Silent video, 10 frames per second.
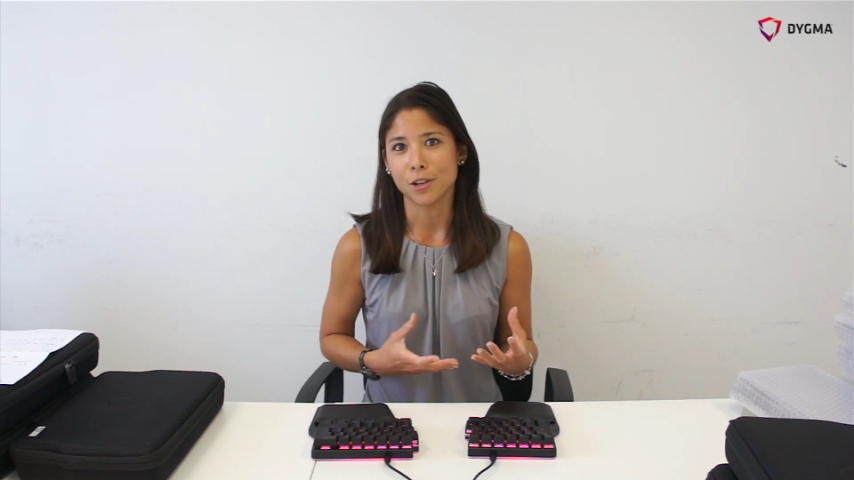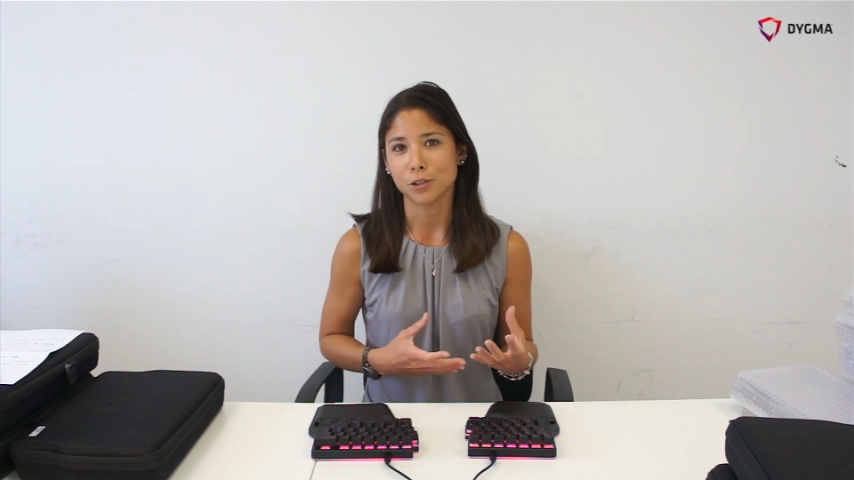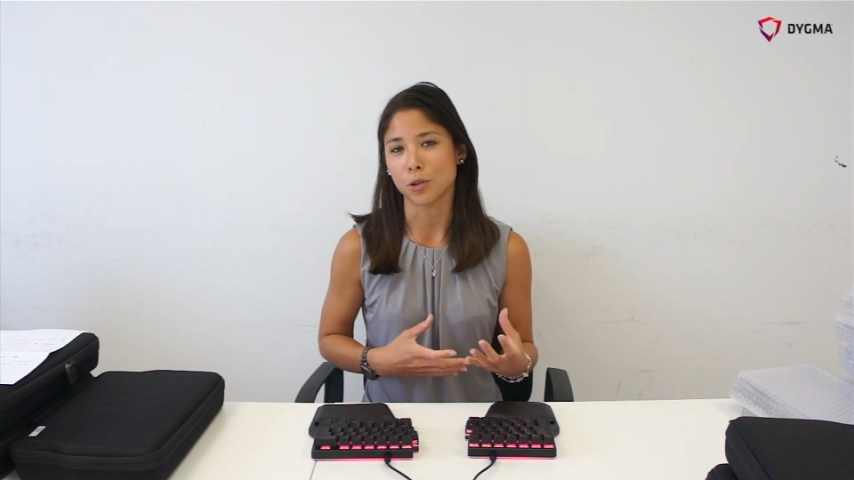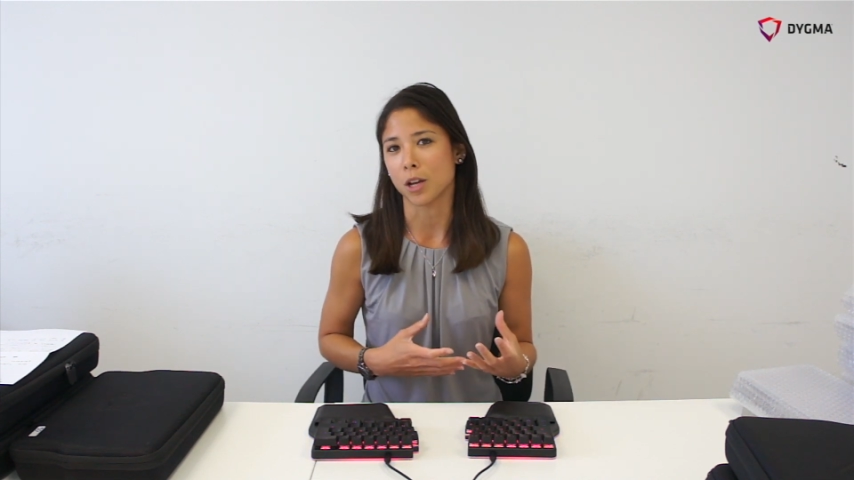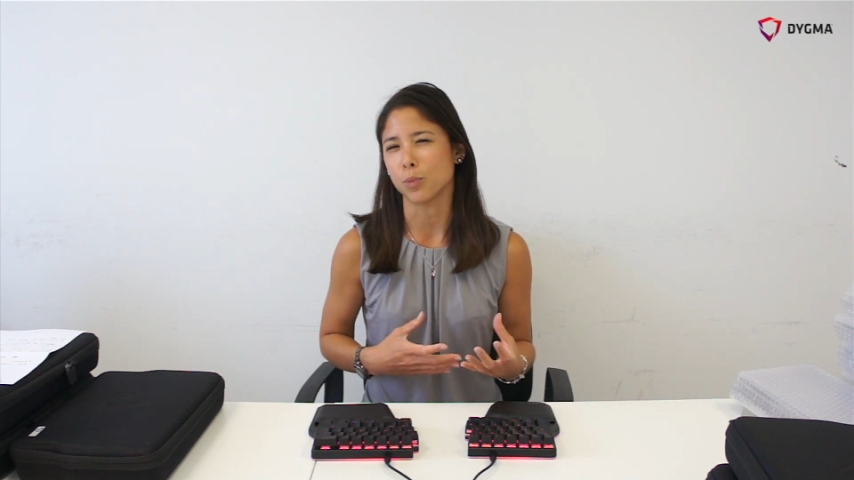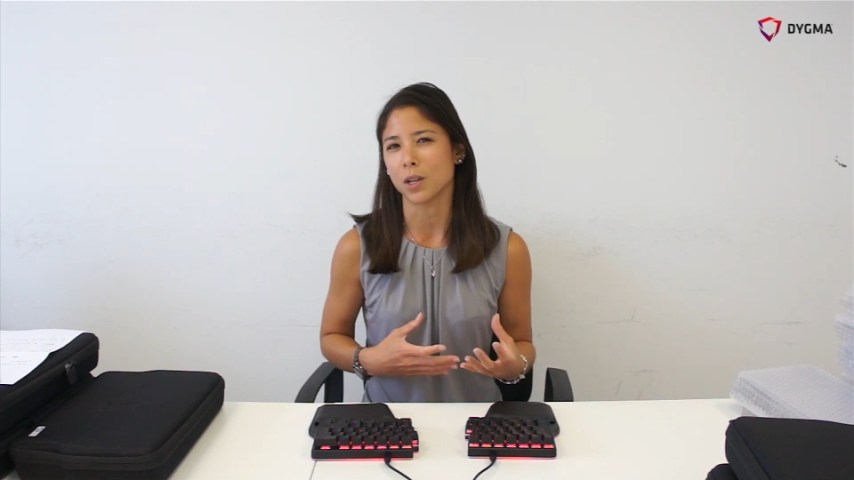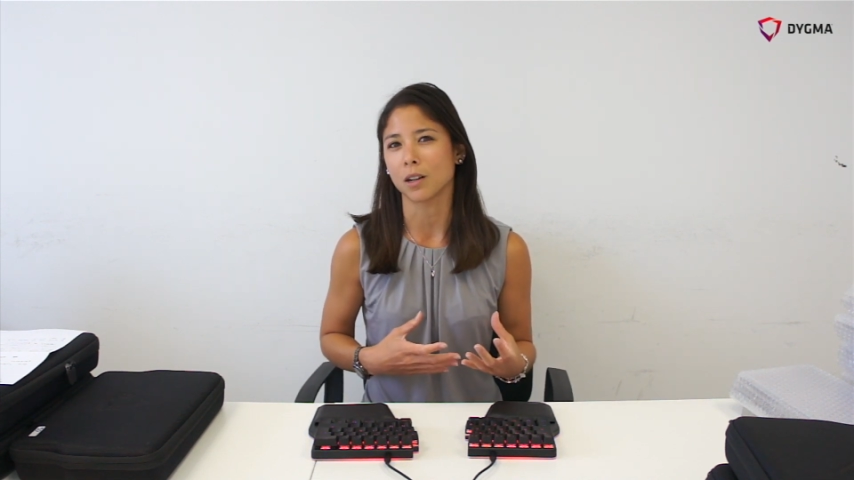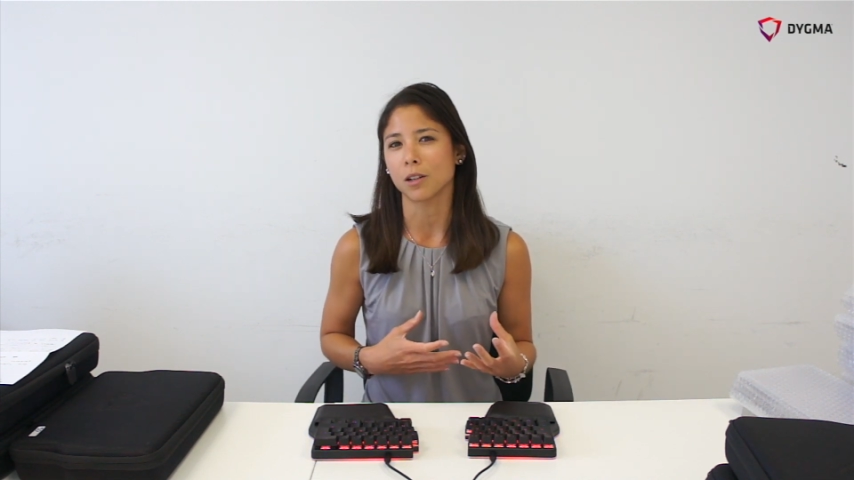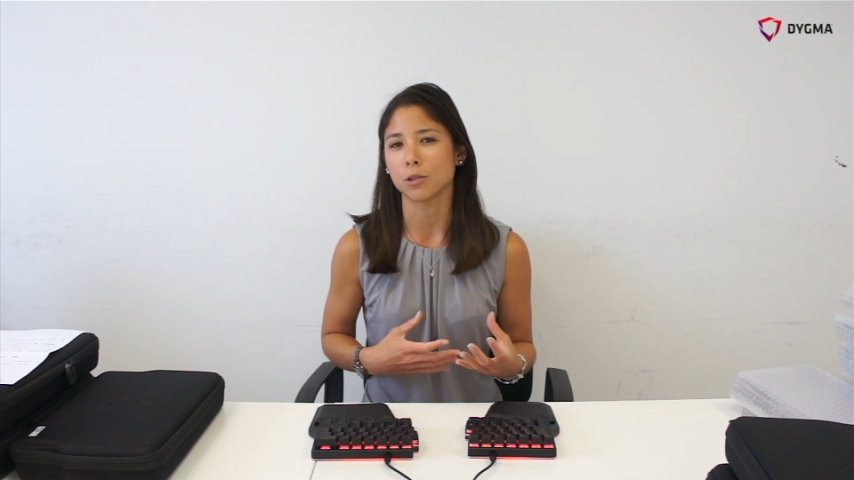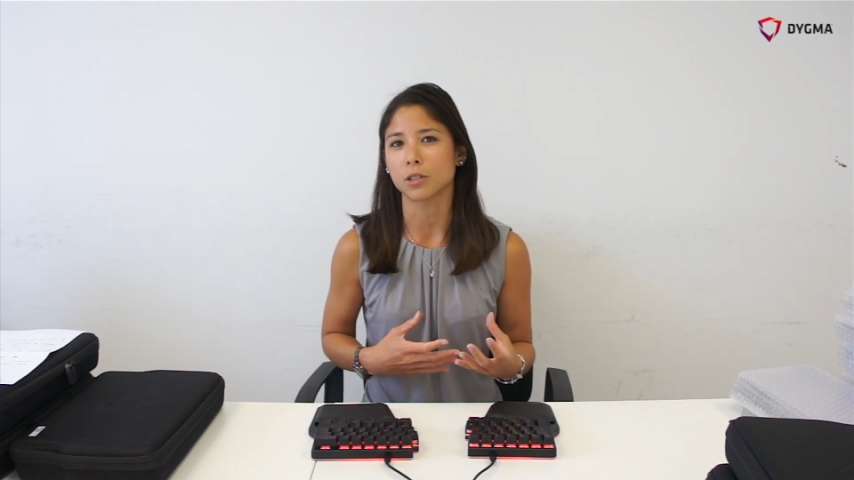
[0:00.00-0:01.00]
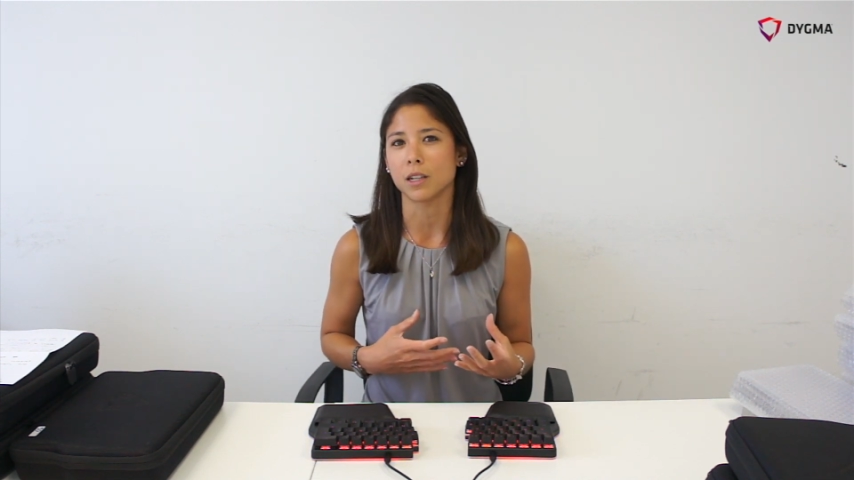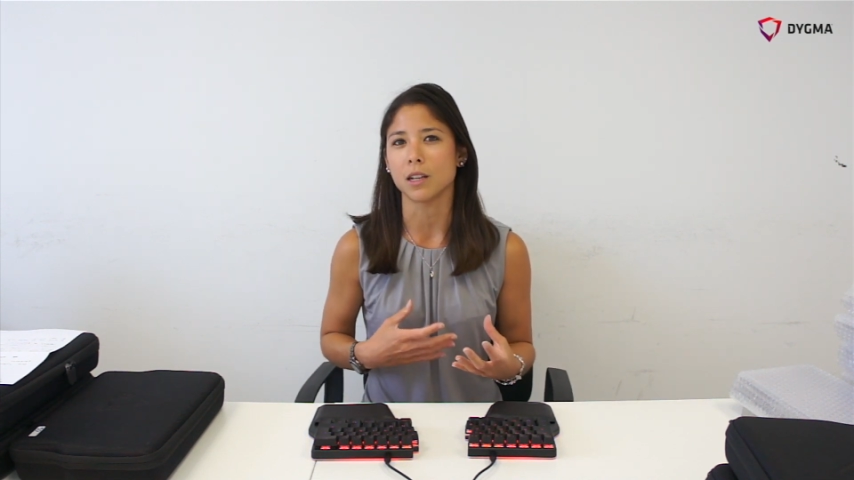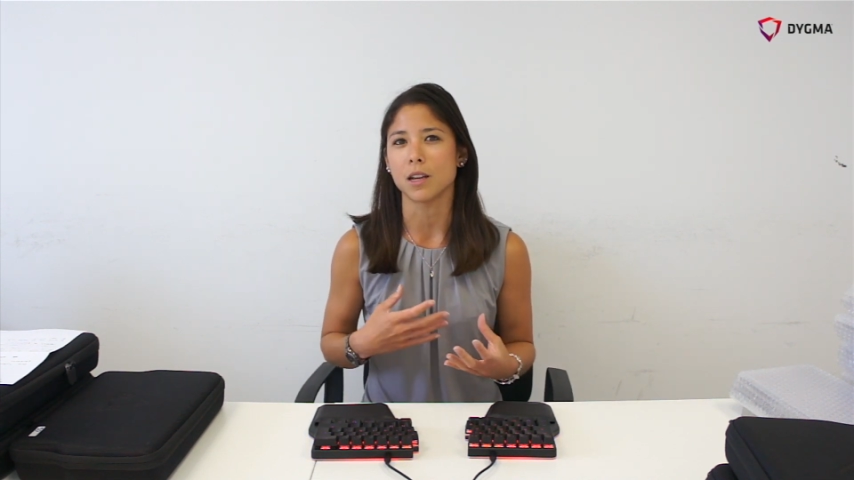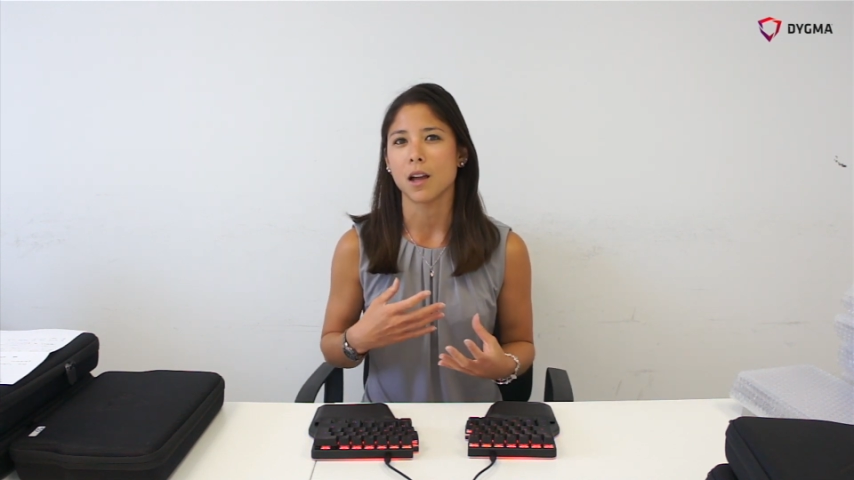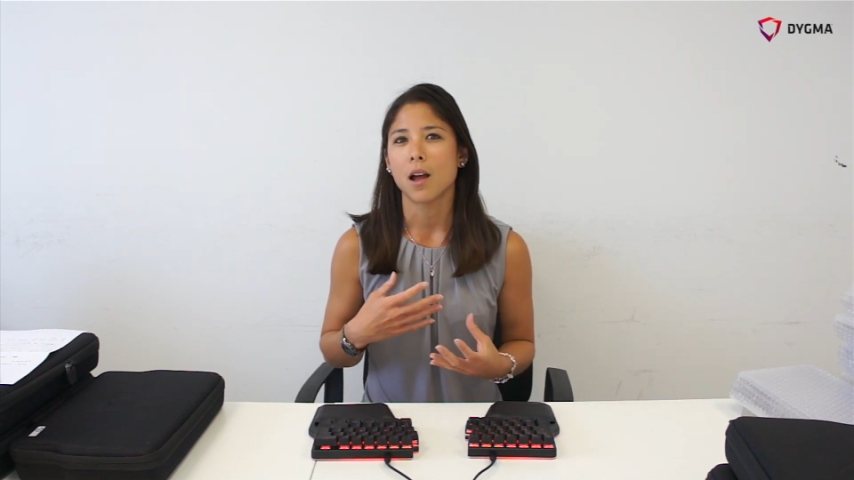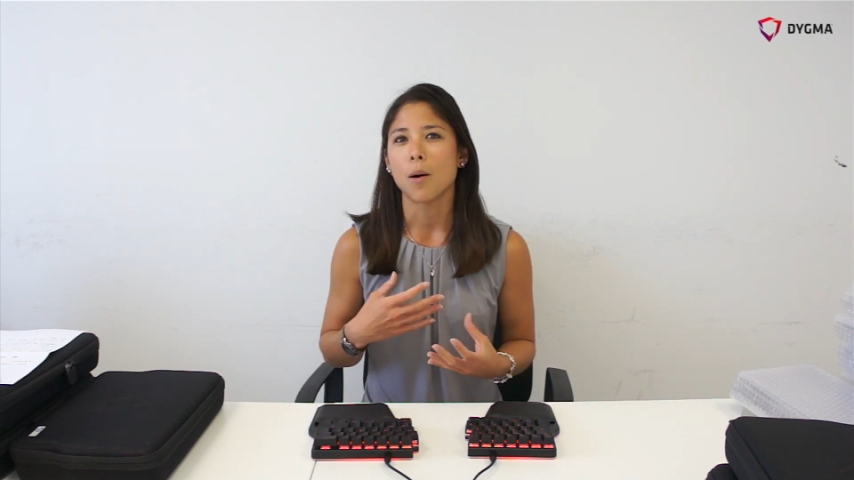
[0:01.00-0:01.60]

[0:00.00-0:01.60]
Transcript: so that we can closely